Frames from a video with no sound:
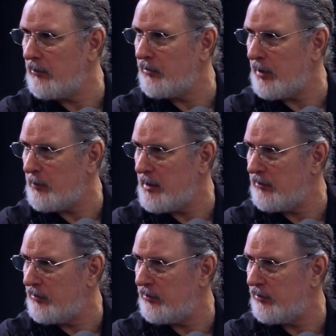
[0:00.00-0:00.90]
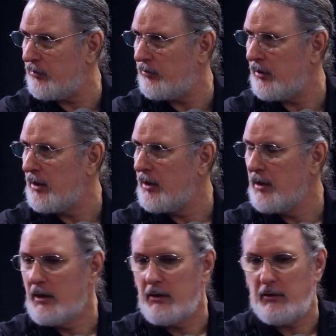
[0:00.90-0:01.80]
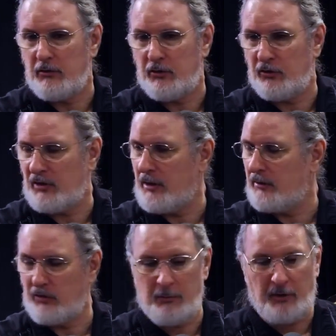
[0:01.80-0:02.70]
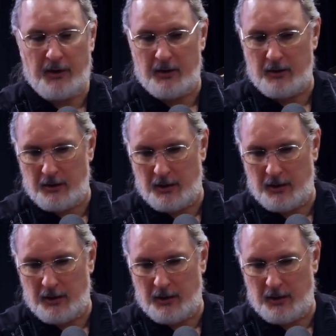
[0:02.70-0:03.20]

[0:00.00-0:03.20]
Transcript: It's like because this is this is it seems like a,